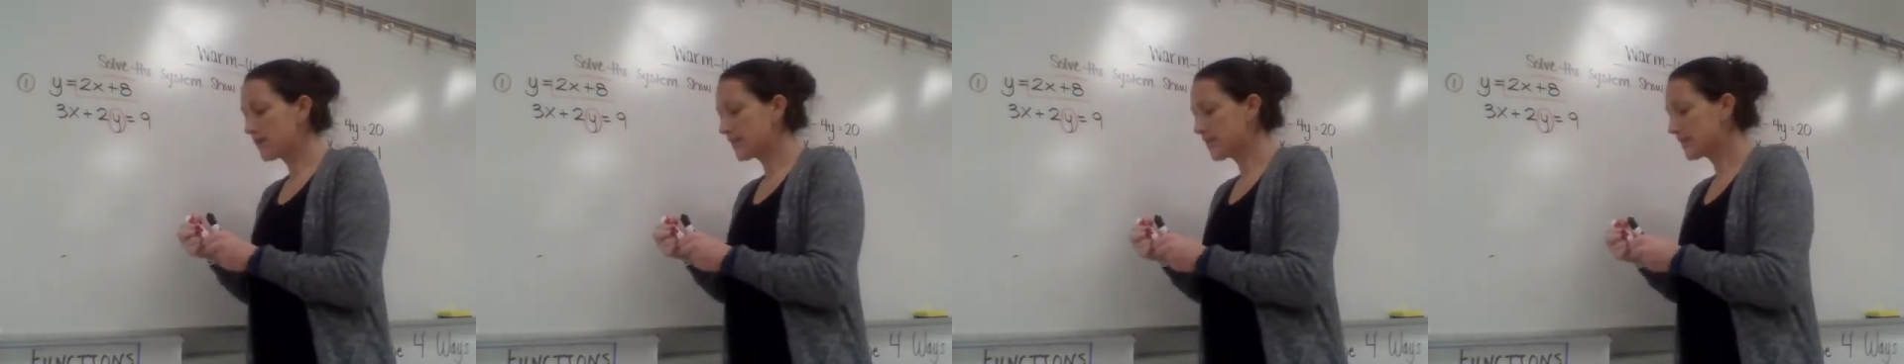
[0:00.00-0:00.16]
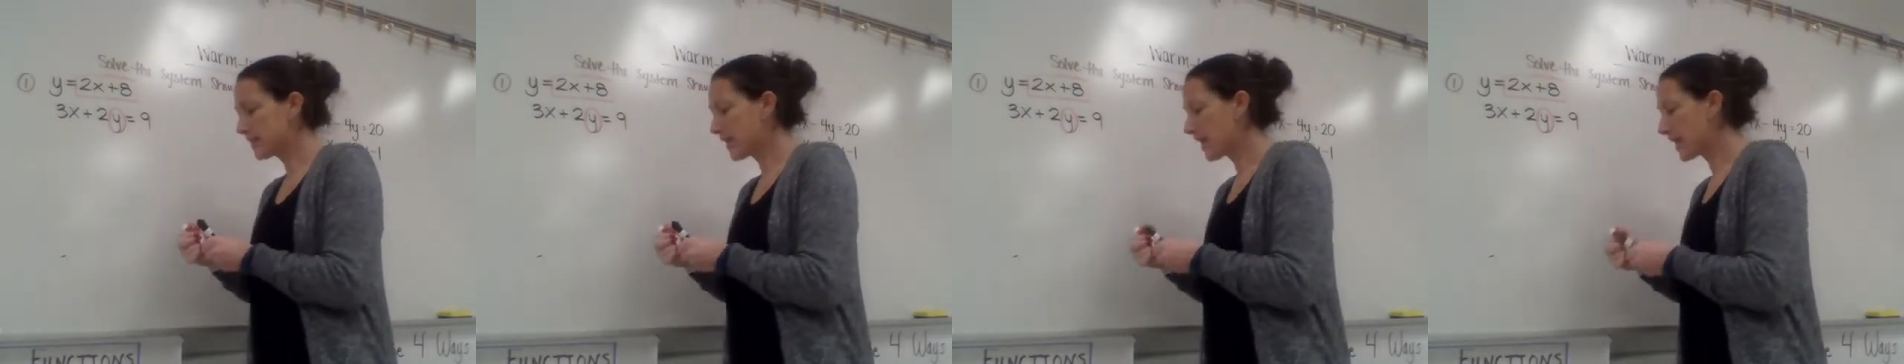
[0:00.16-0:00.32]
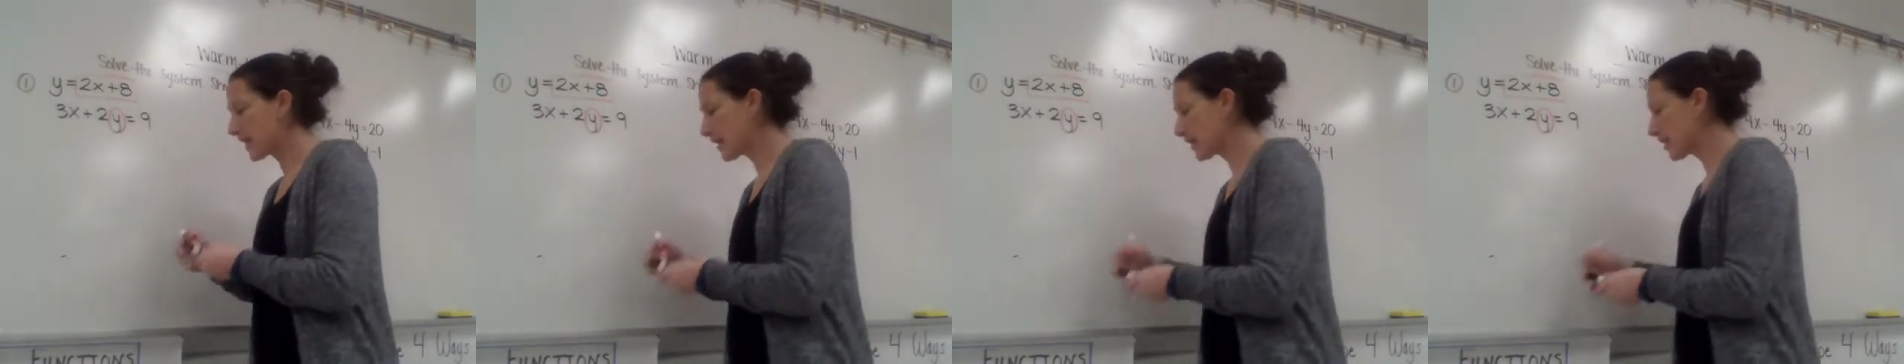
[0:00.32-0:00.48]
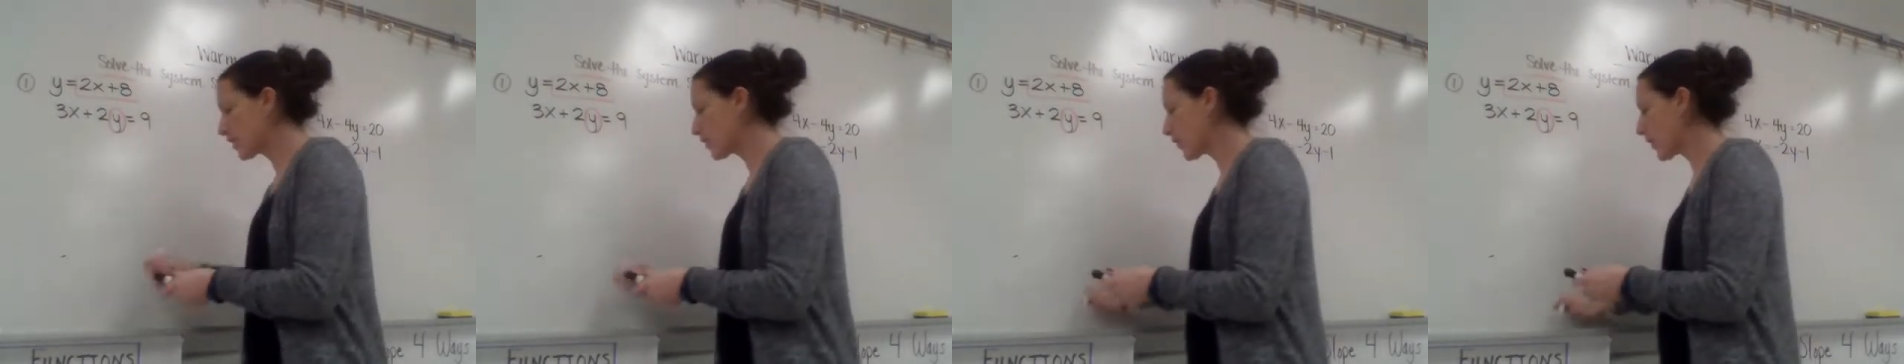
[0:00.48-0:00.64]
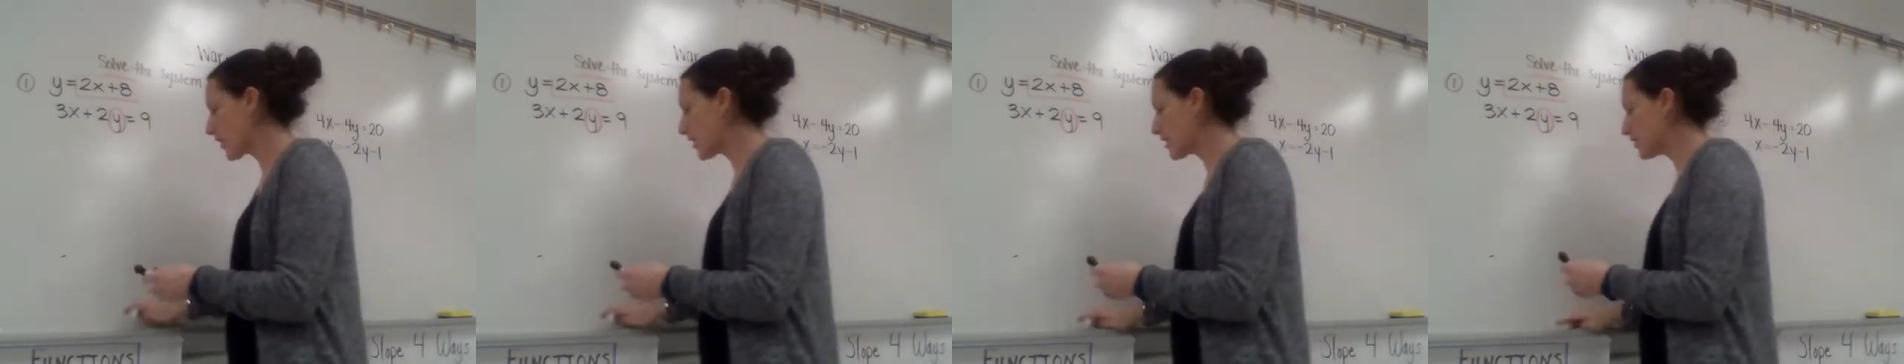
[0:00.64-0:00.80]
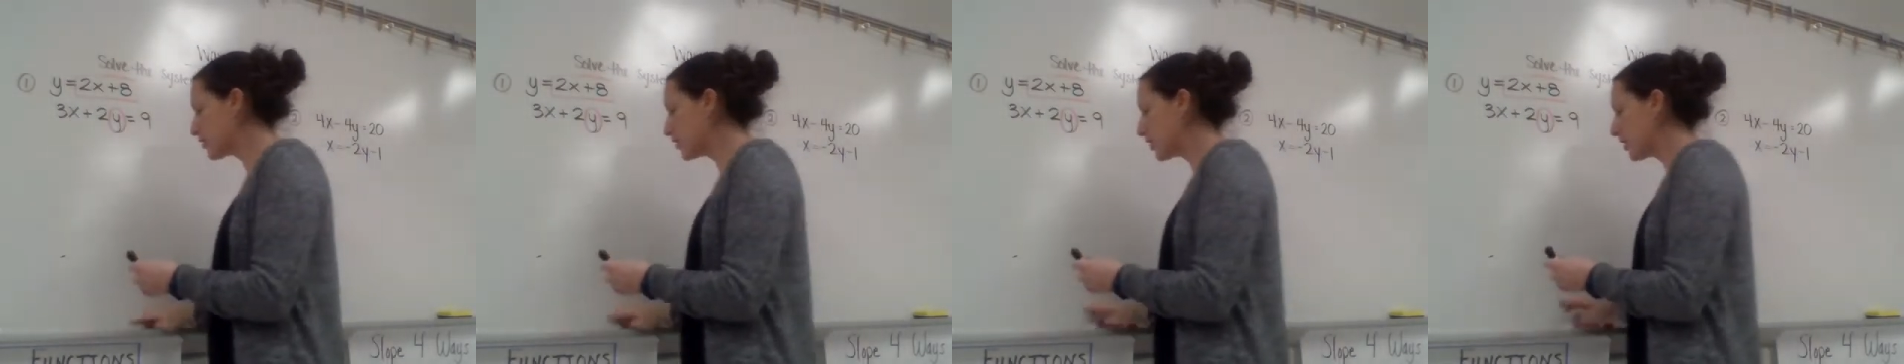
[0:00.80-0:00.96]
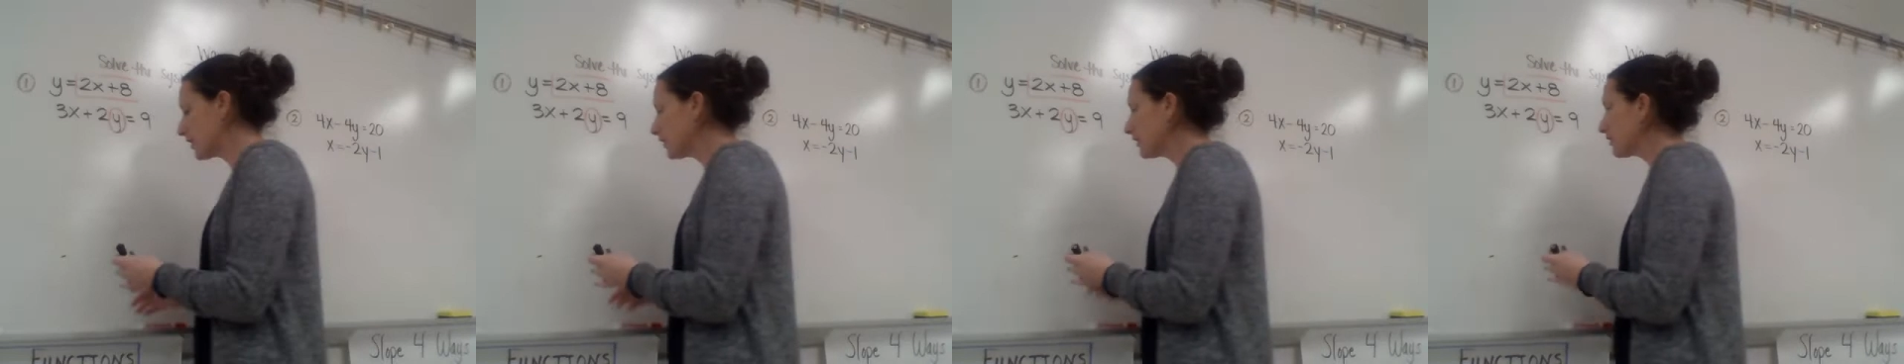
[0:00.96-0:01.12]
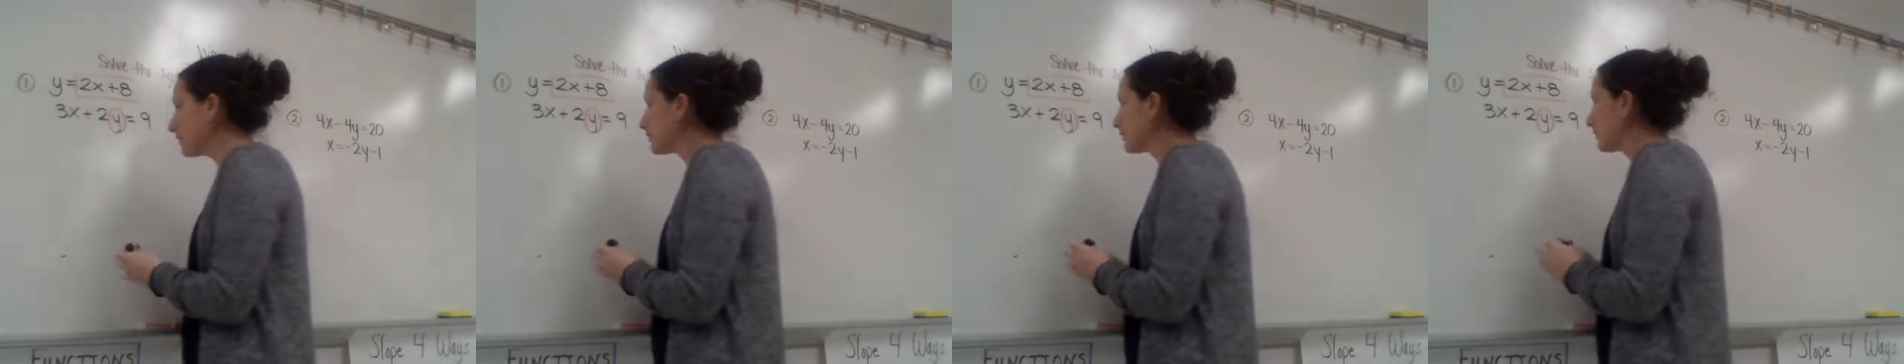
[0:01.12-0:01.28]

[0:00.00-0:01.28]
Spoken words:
the second equation,